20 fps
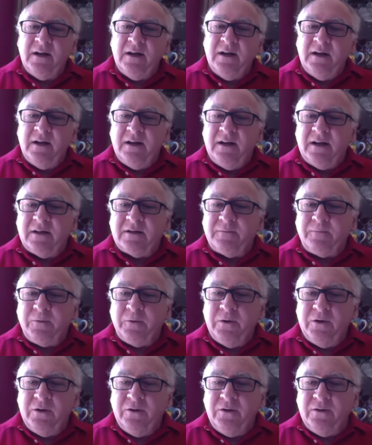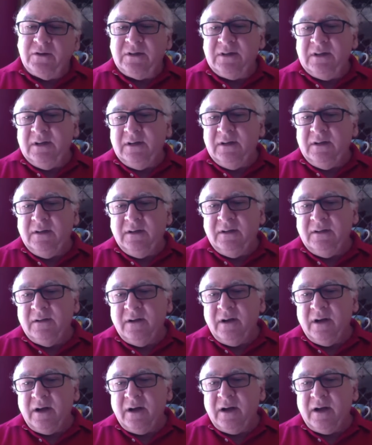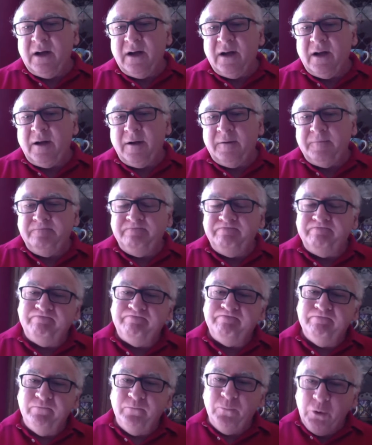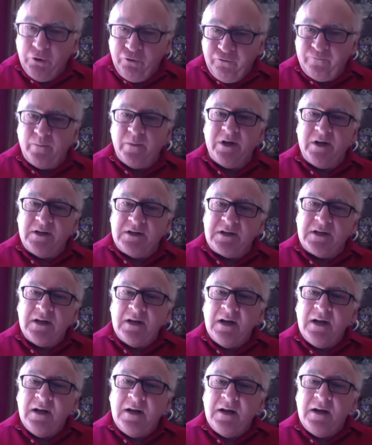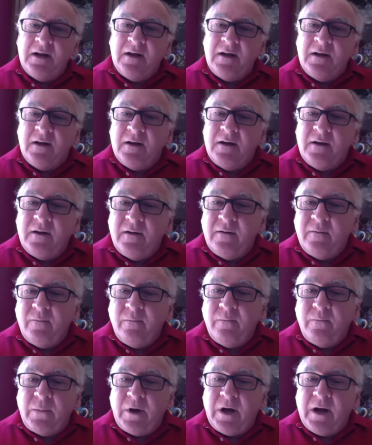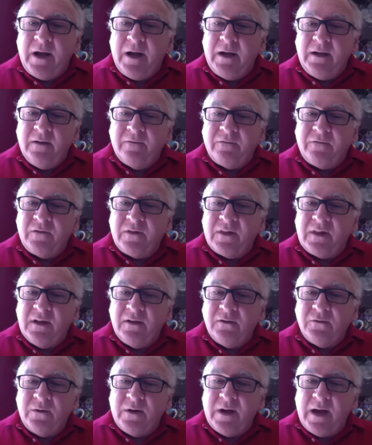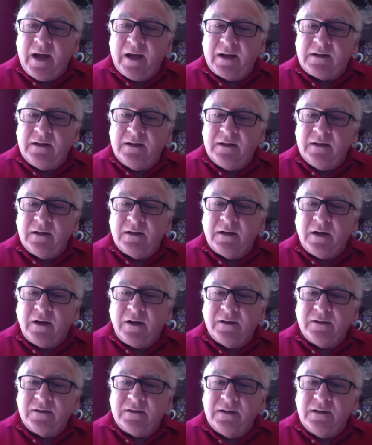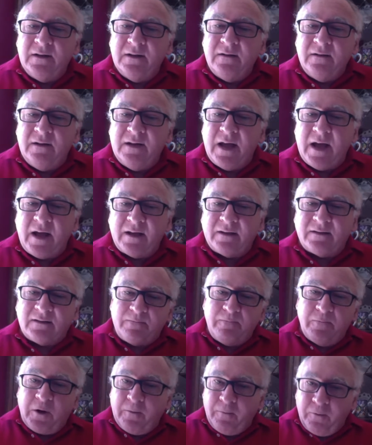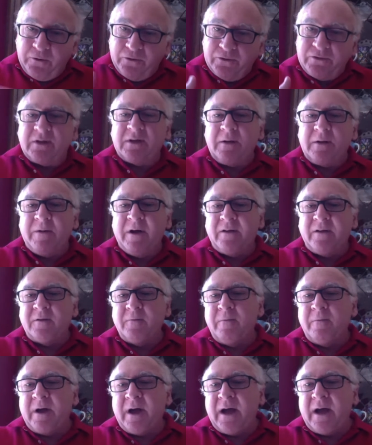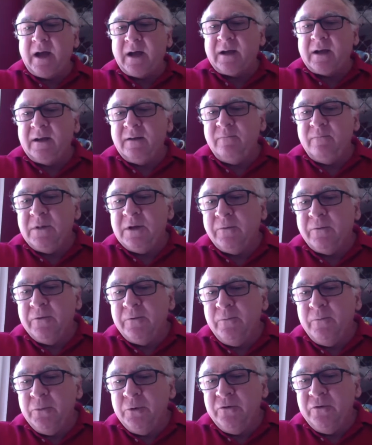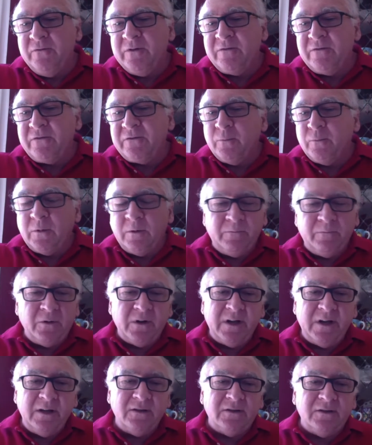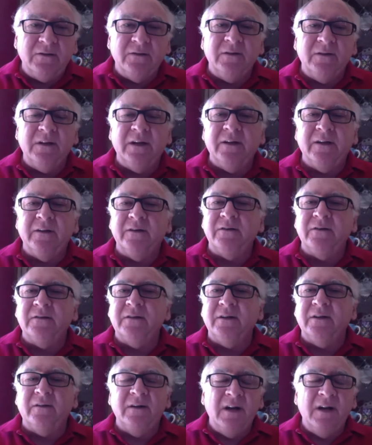that's producing uh, movement by different things reacting and causing gas bubbles to come out the back and be able to move it from one place to another. So